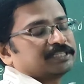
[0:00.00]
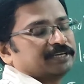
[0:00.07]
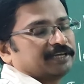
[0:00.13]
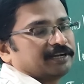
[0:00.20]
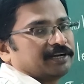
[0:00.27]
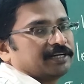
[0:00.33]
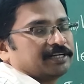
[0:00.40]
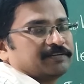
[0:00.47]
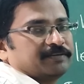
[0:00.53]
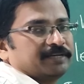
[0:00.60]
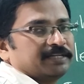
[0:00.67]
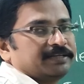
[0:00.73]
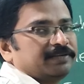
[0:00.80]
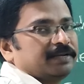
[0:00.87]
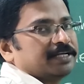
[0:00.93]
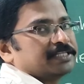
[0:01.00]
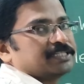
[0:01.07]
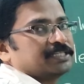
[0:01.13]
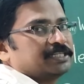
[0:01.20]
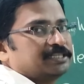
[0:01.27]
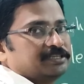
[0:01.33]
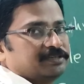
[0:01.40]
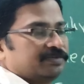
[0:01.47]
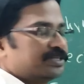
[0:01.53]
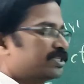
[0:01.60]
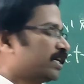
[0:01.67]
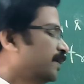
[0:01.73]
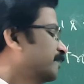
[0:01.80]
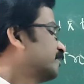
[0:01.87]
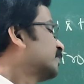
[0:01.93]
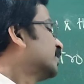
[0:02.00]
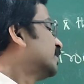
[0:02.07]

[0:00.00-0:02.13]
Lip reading: they are not given the velocity equation.